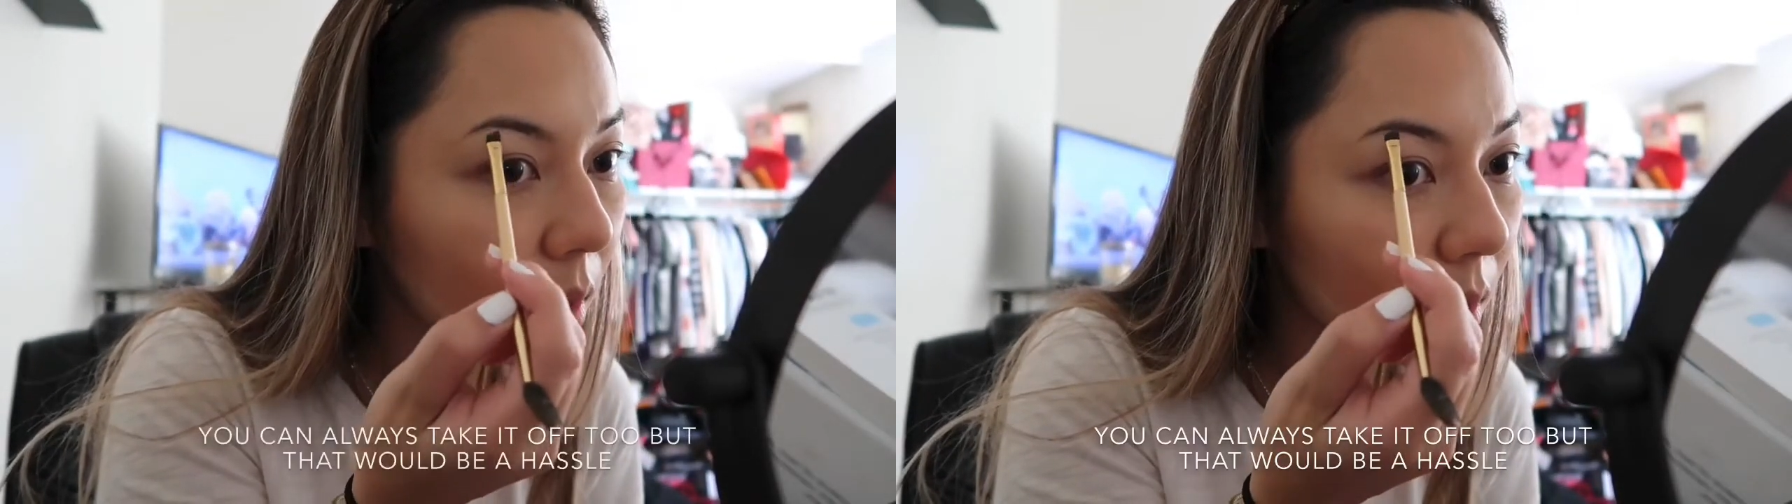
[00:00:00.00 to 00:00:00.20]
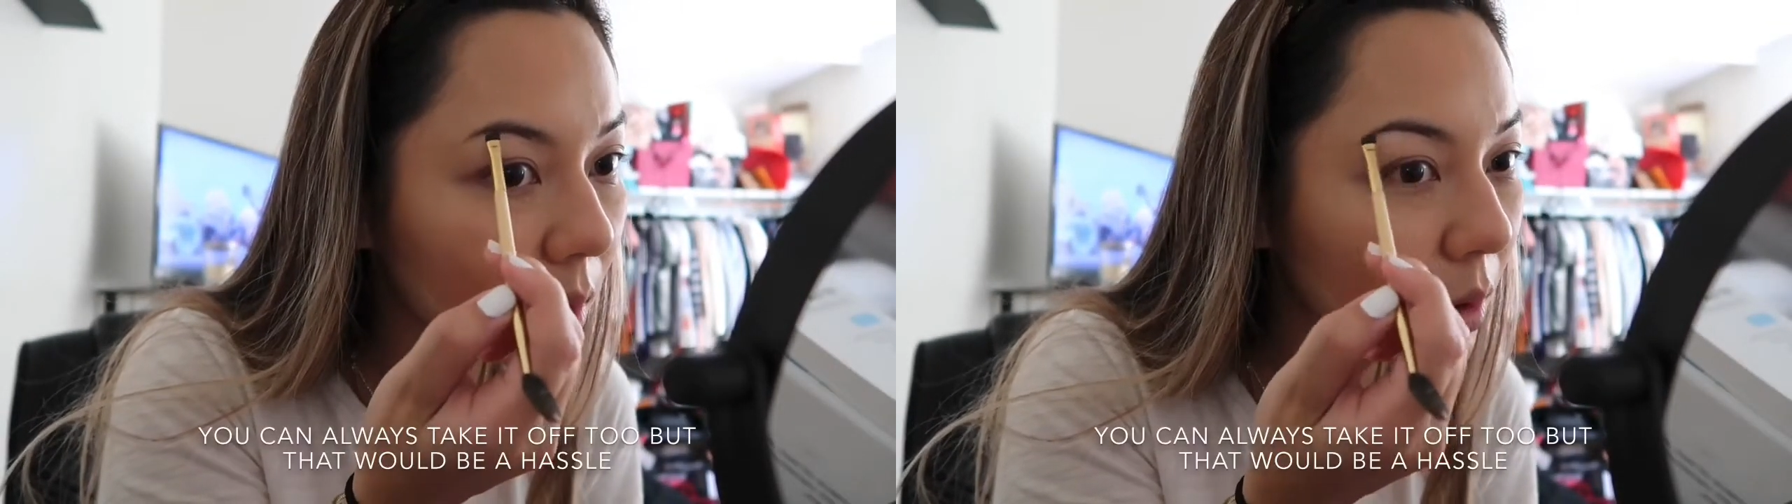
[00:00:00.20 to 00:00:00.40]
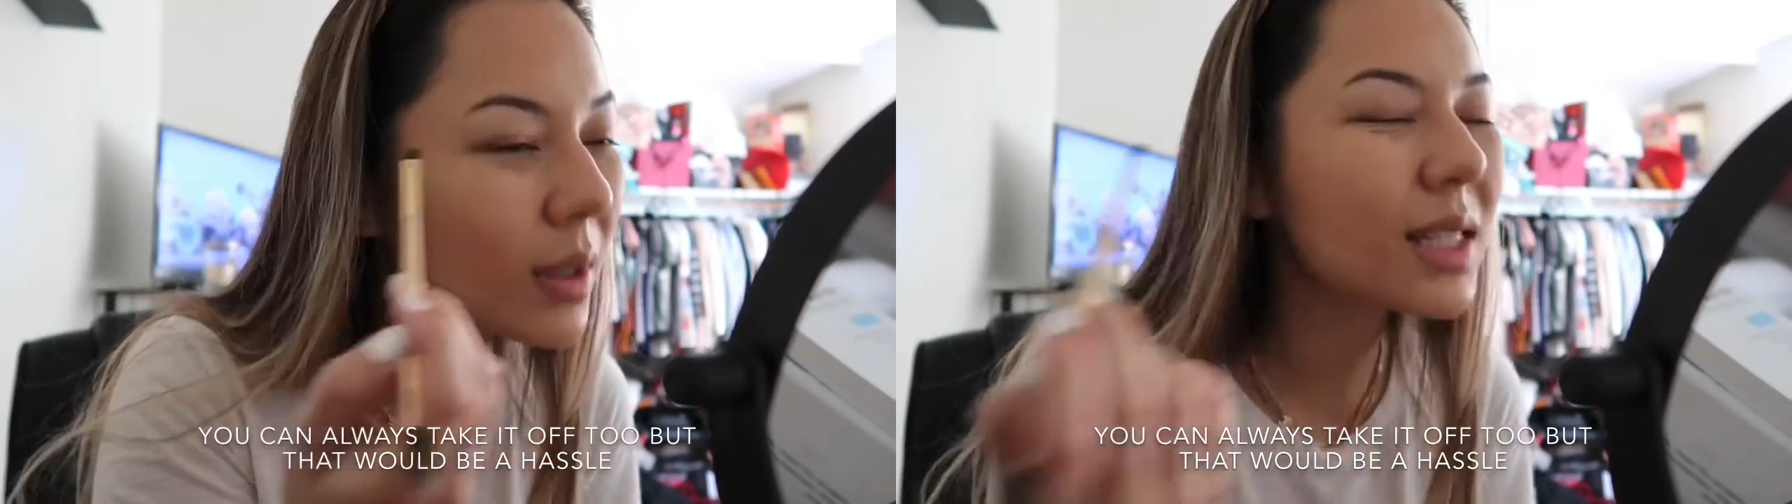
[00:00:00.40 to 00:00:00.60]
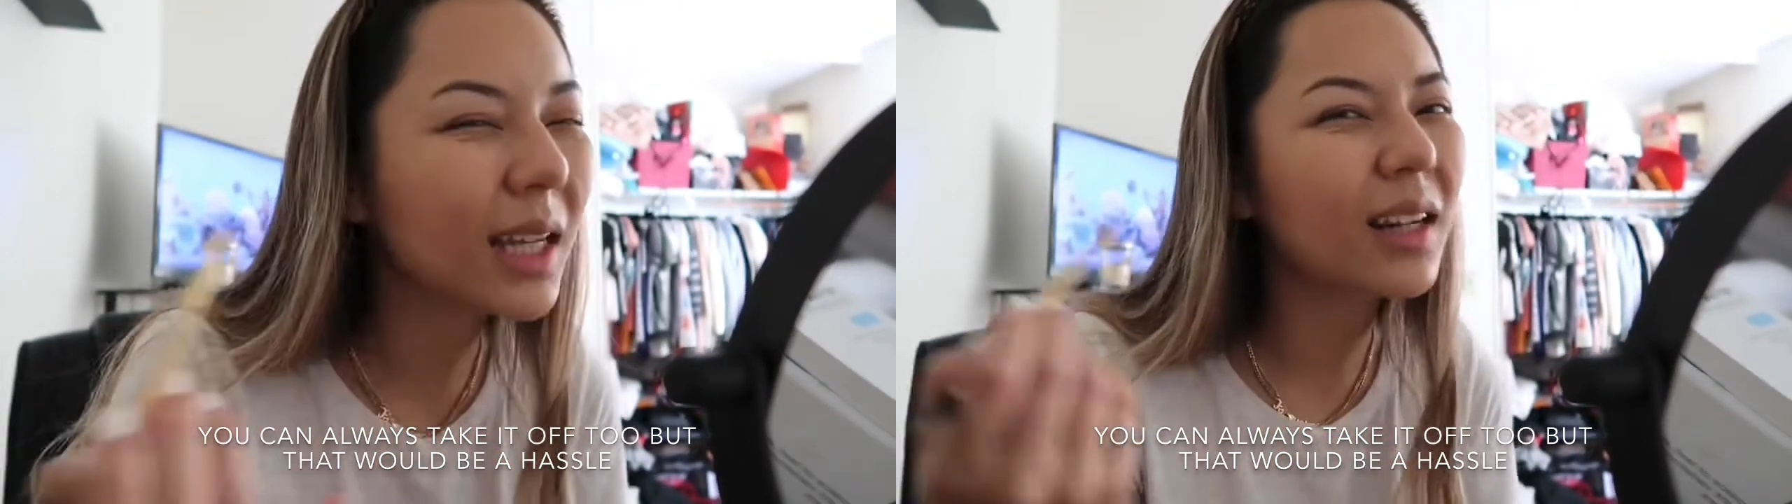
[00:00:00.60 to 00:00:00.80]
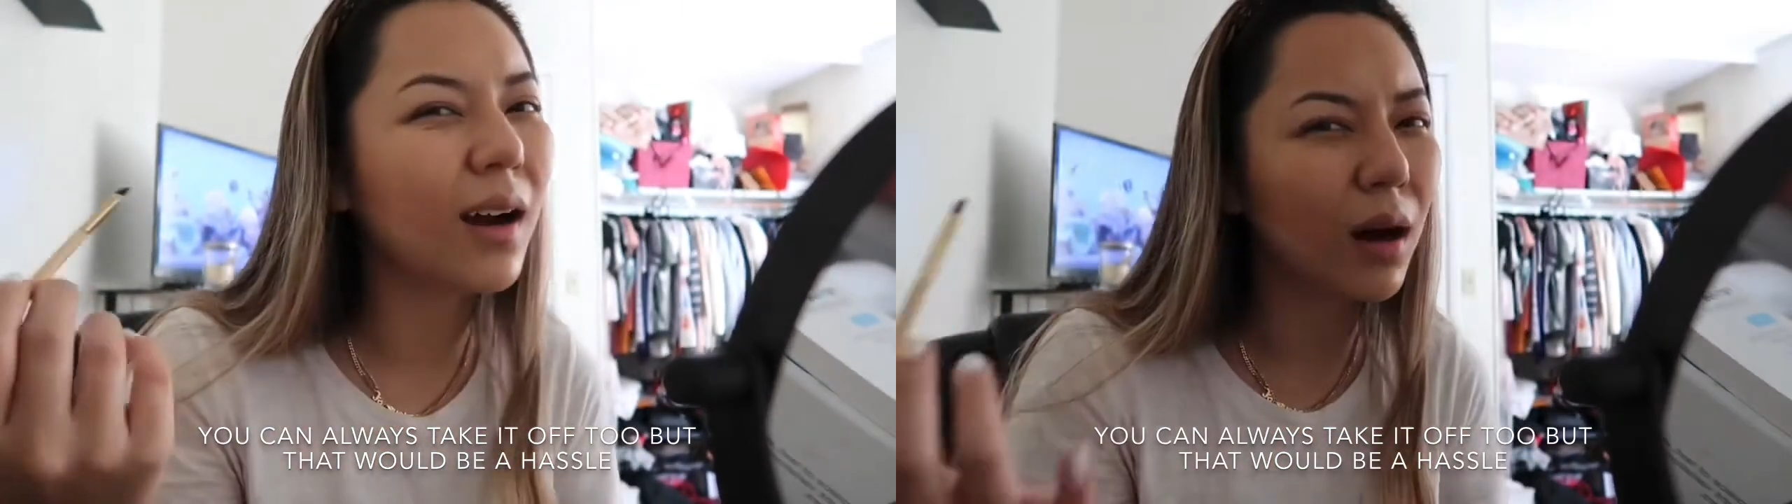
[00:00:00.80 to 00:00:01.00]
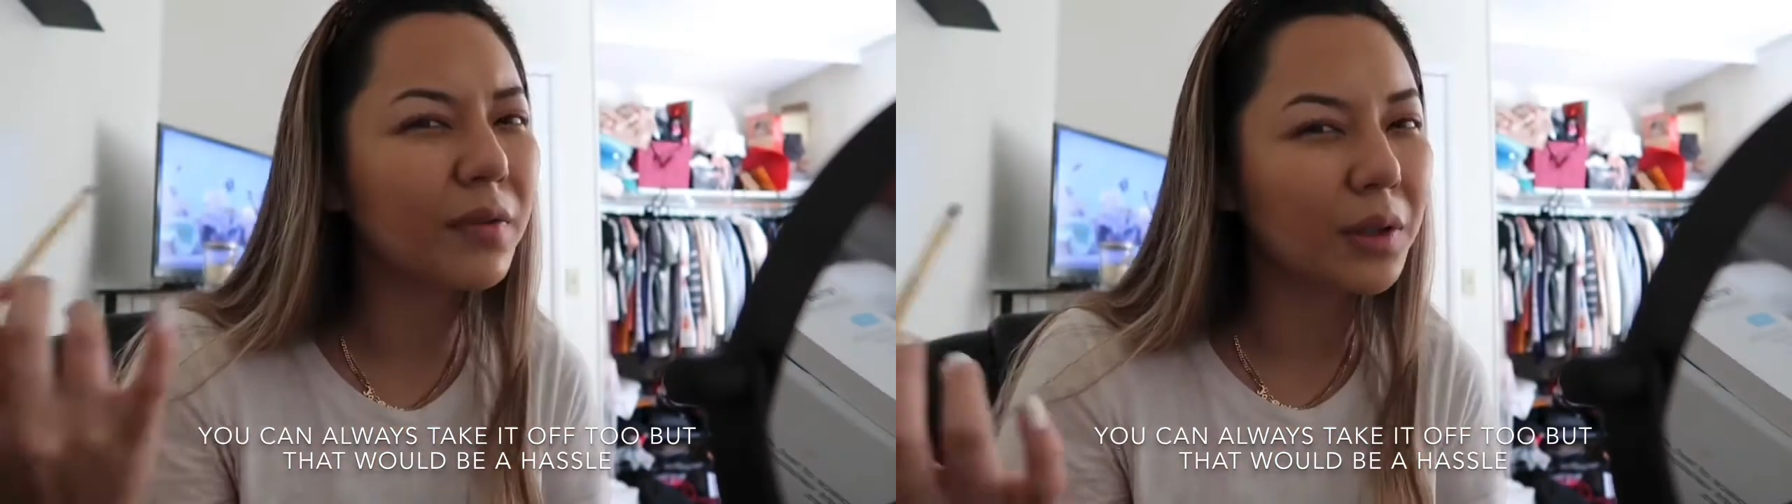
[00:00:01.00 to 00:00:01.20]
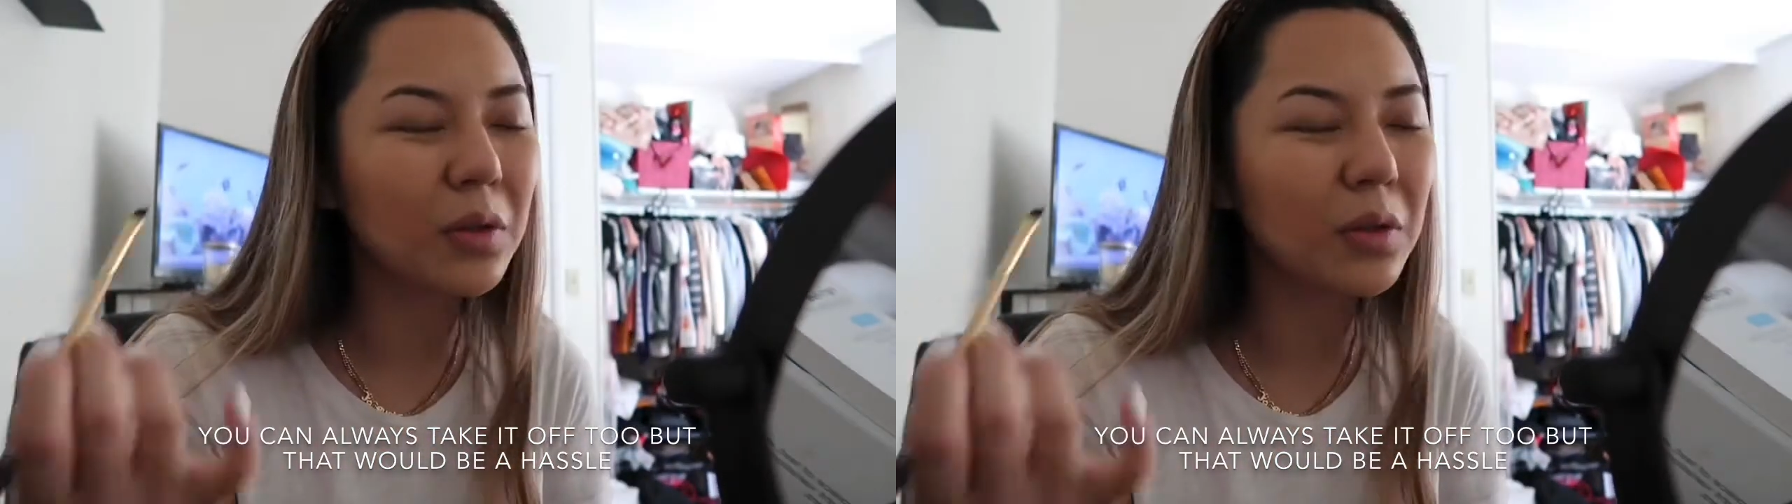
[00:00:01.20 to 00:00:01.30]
You can always take it off too,